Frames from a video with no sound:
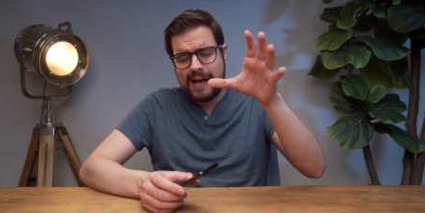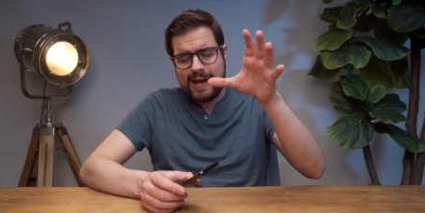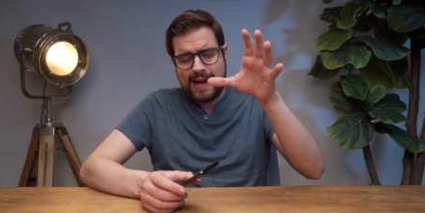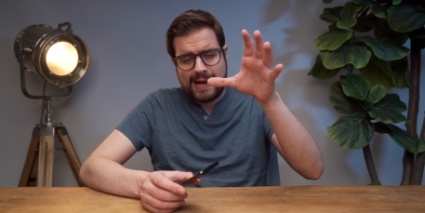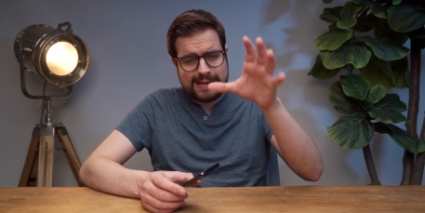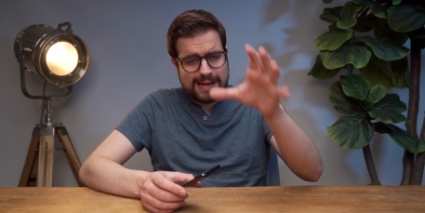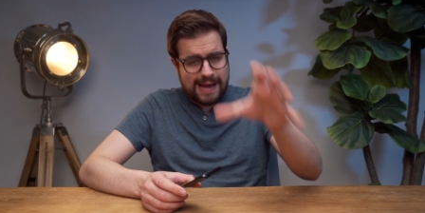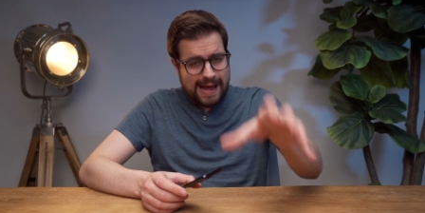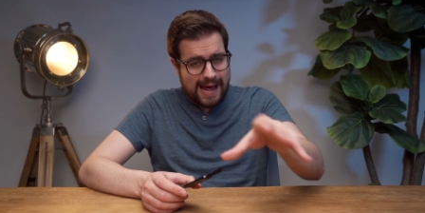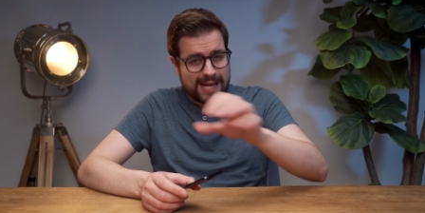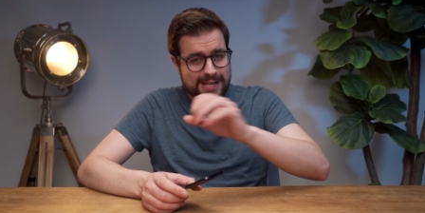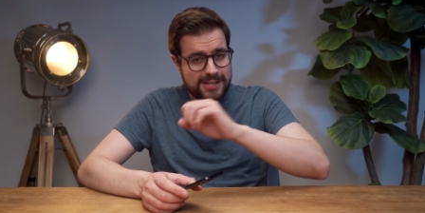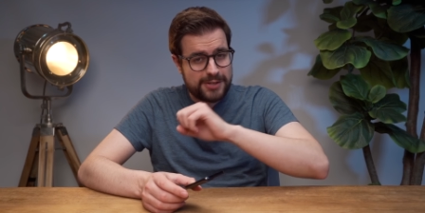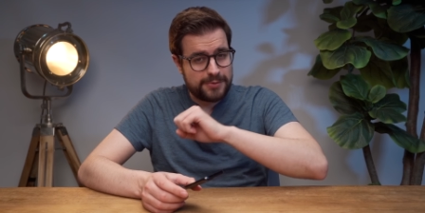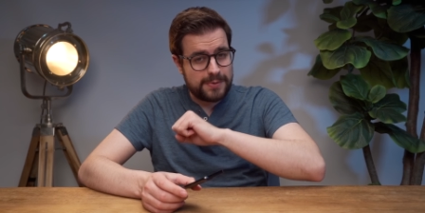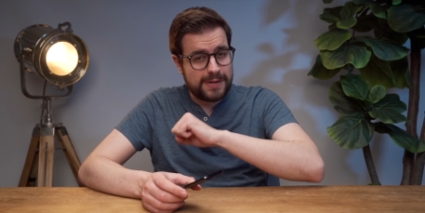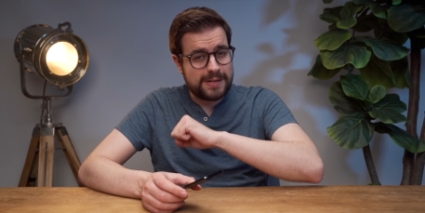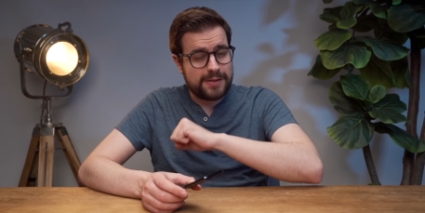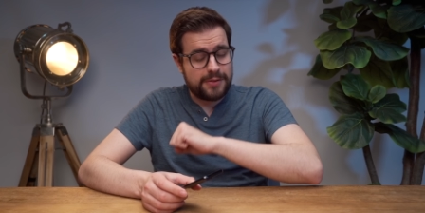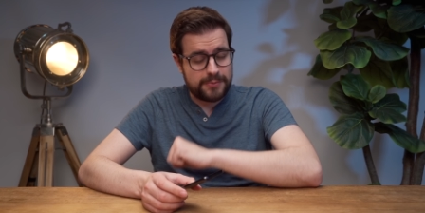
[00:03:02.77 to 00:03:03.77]
and
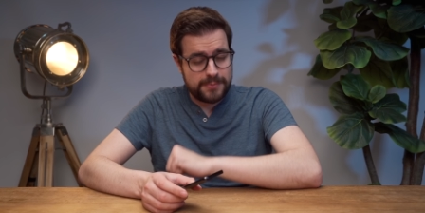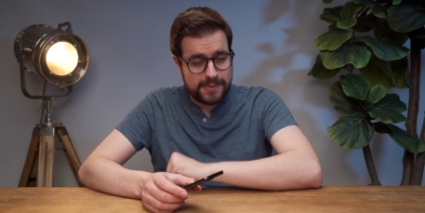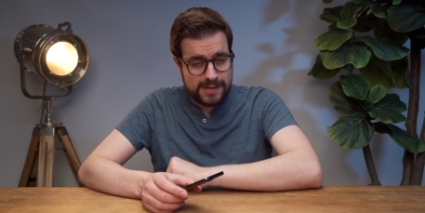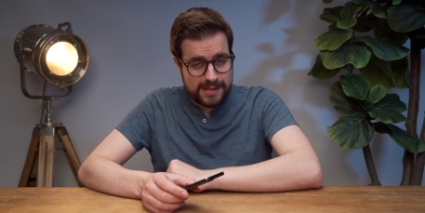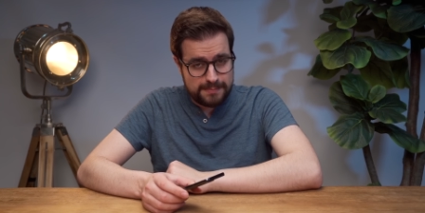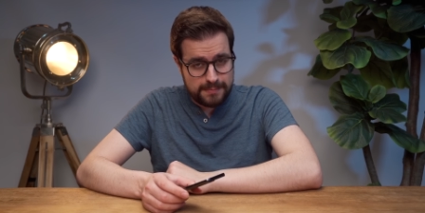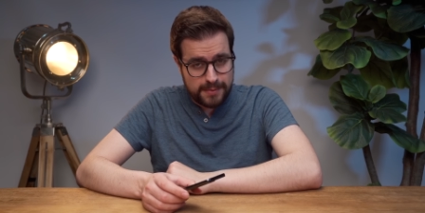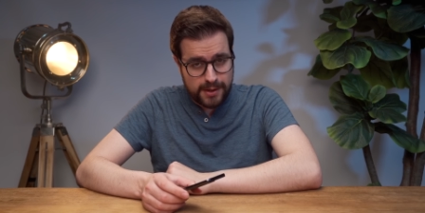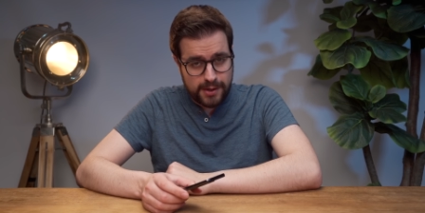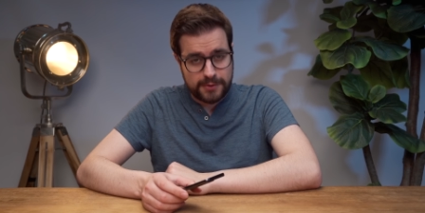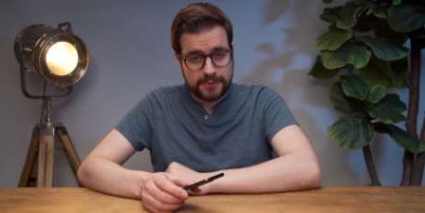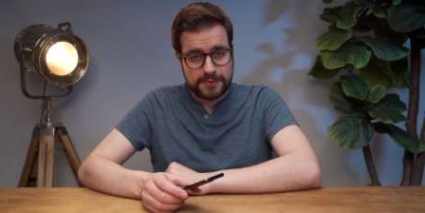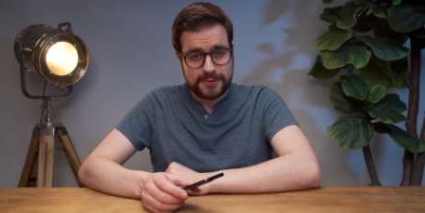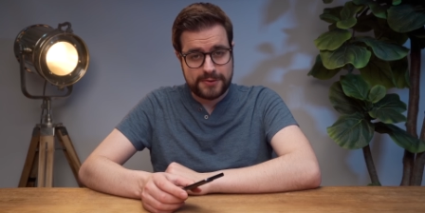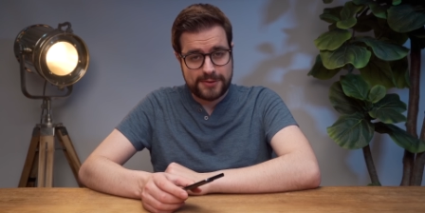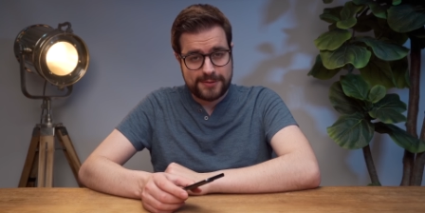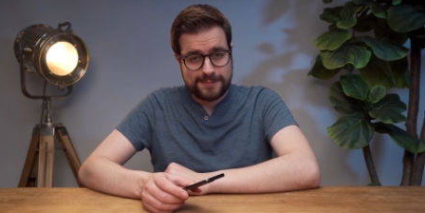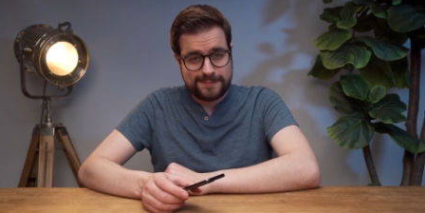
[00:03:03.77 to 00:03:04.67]
accurate 3D models.